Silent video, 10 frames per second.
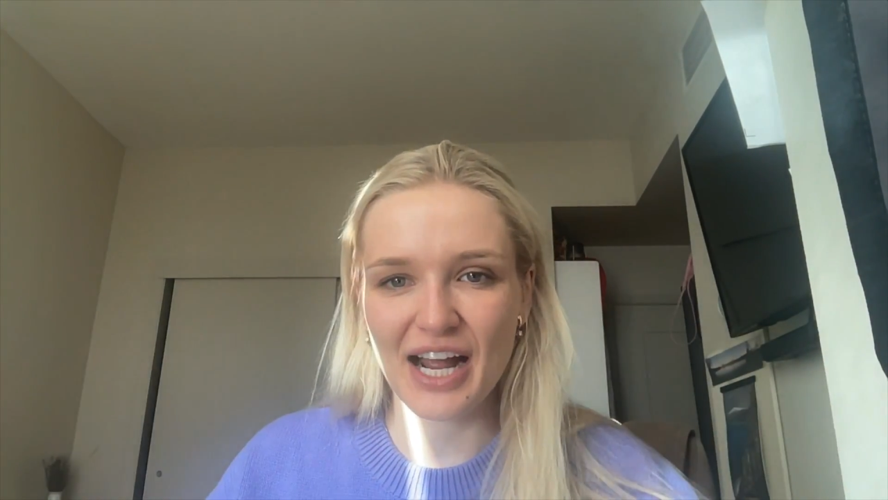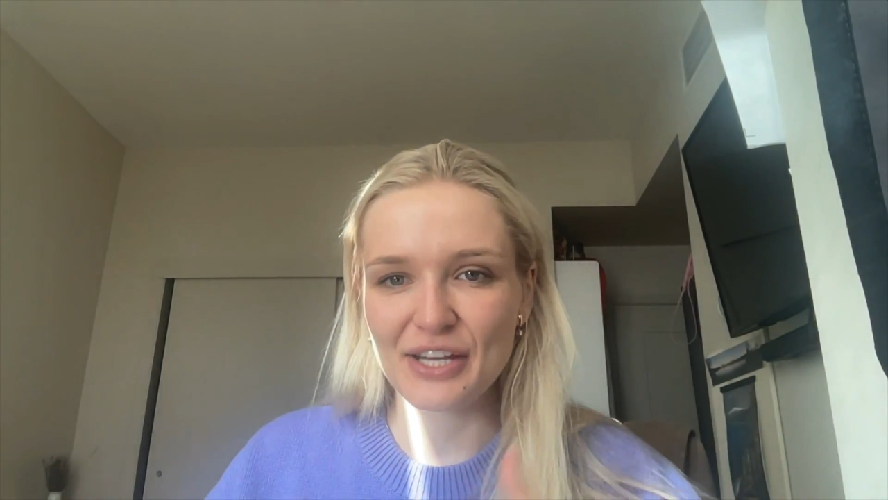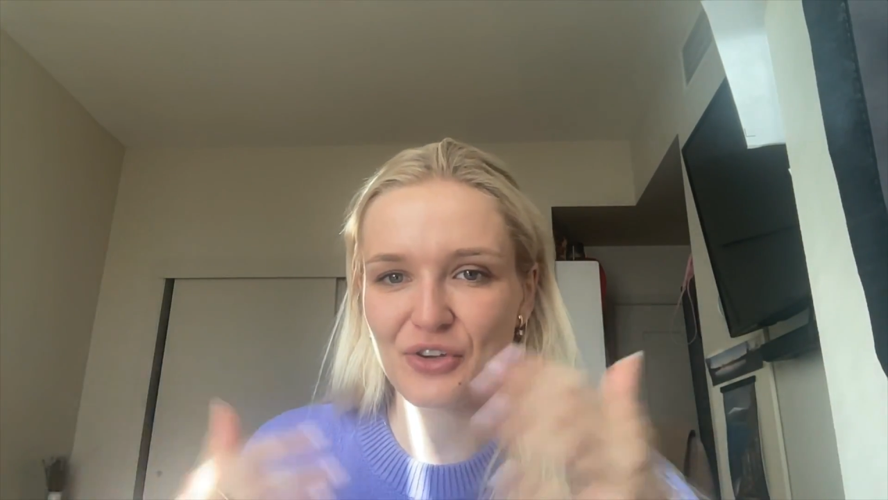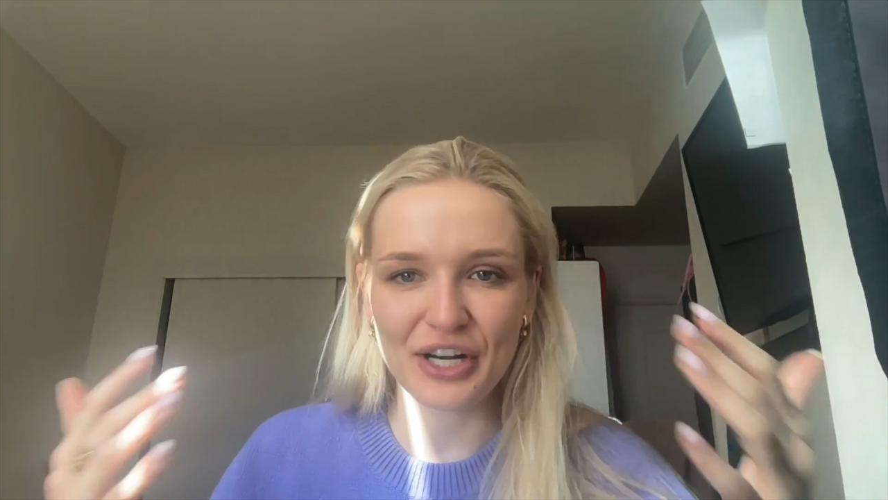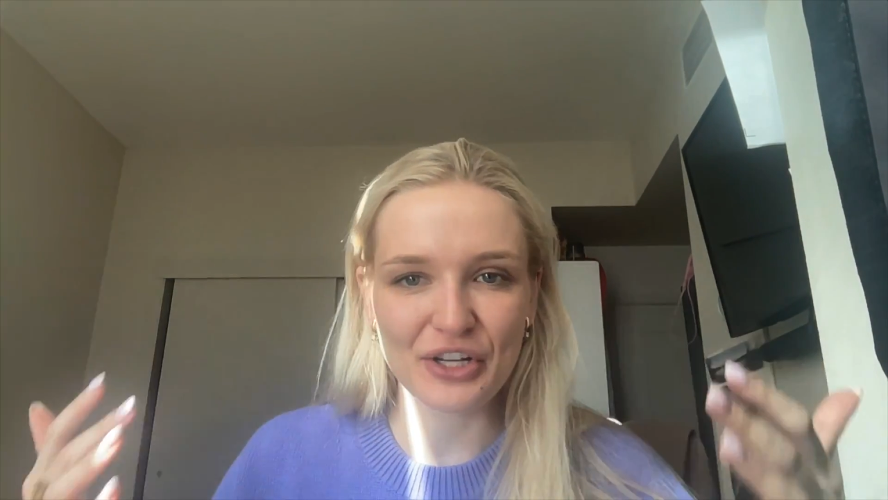I
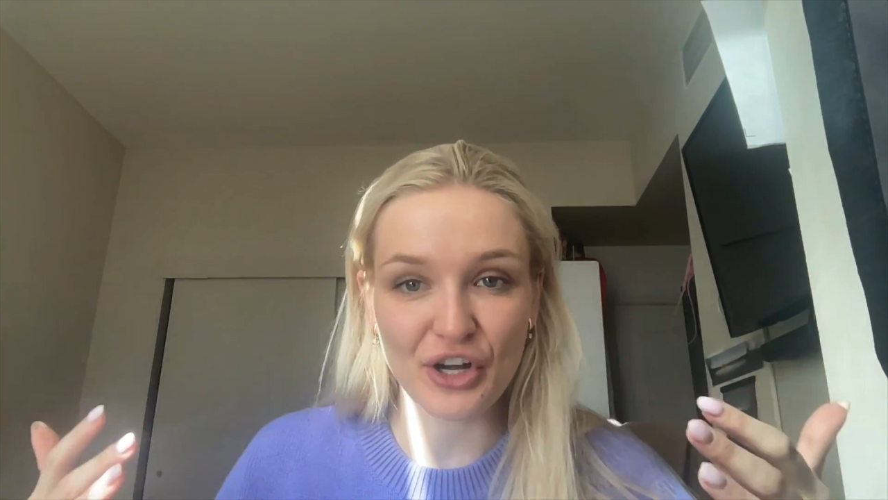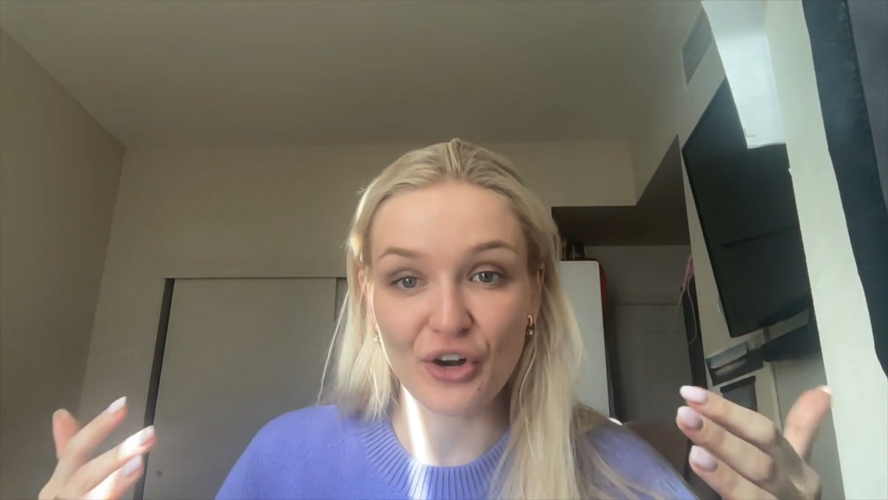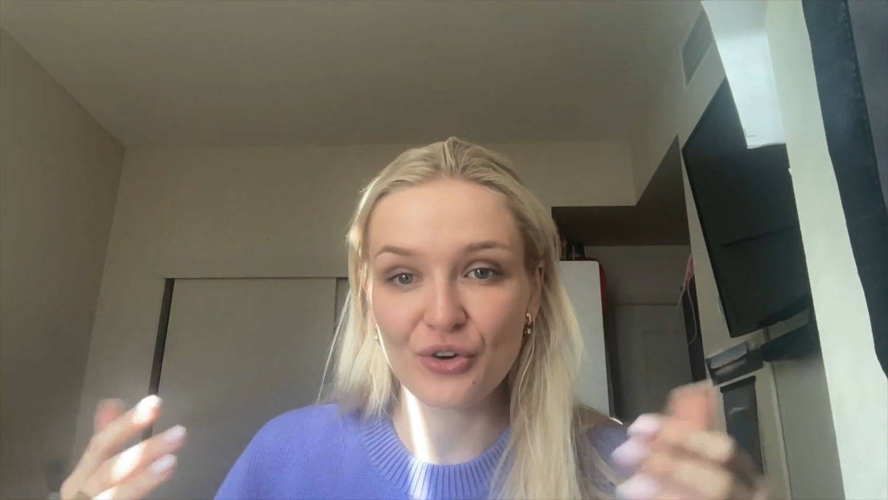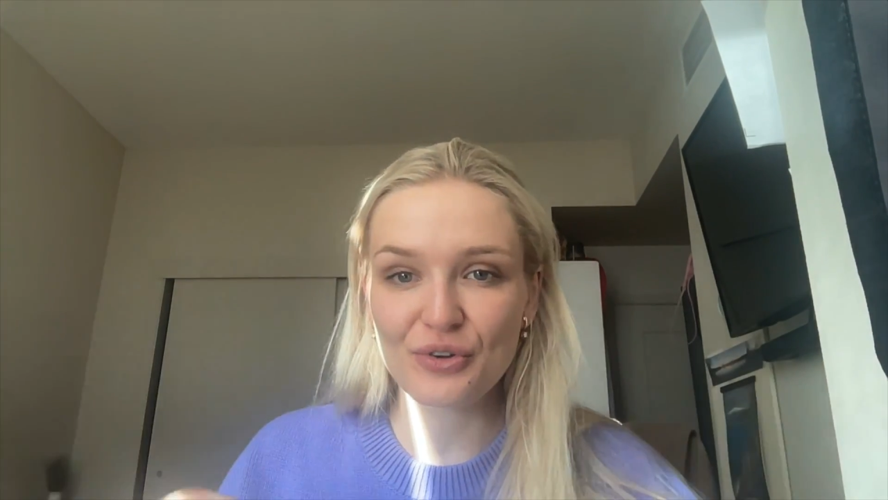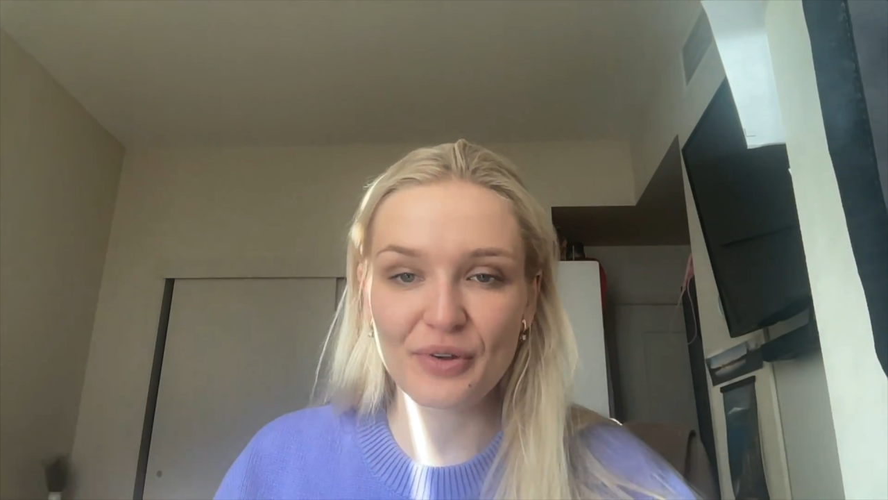knew how to
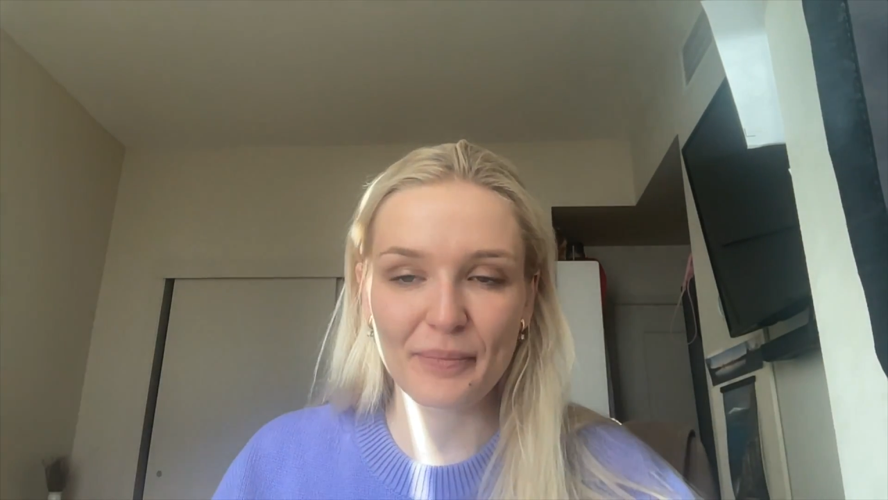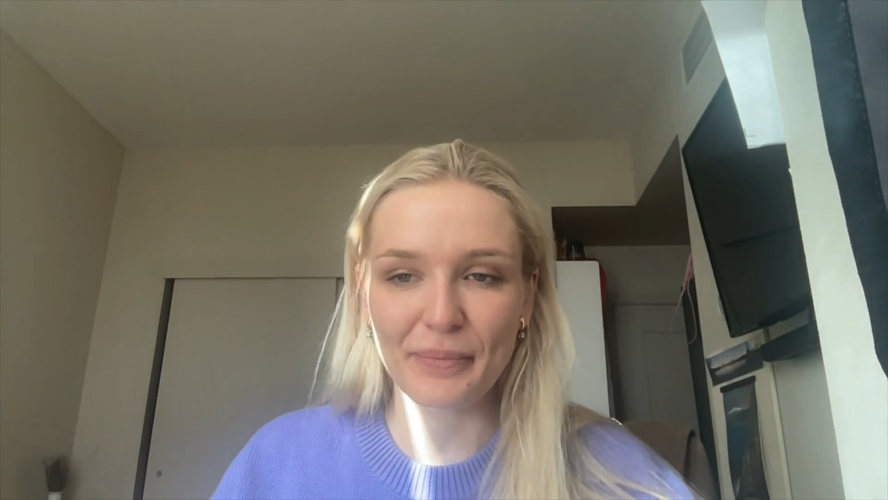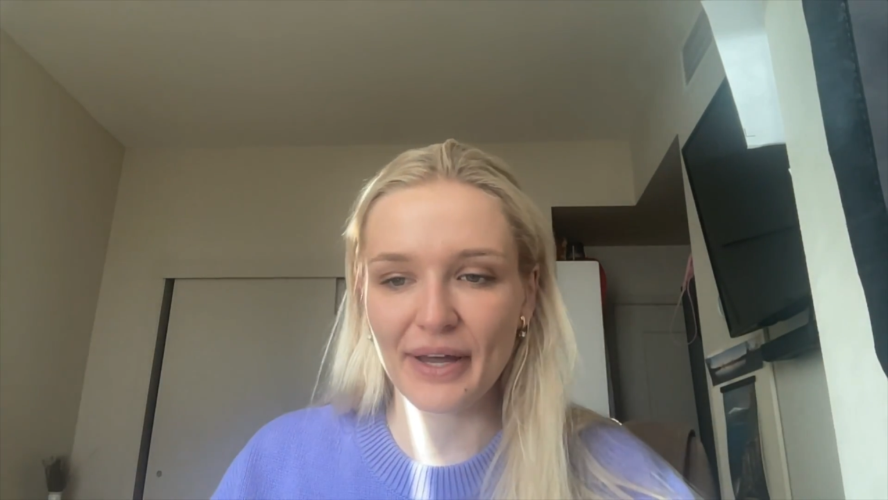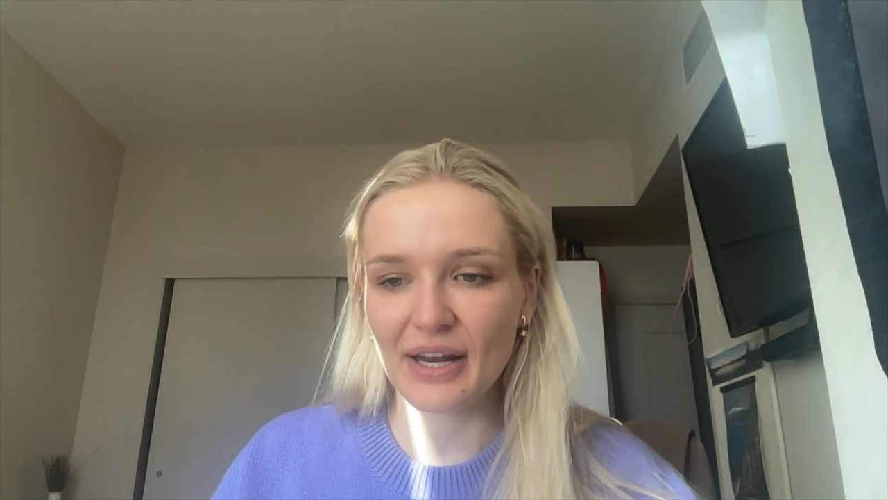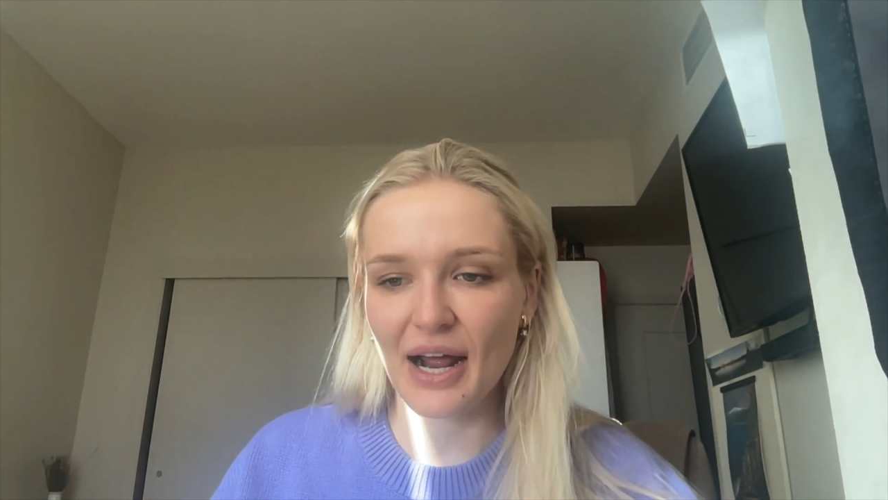code, but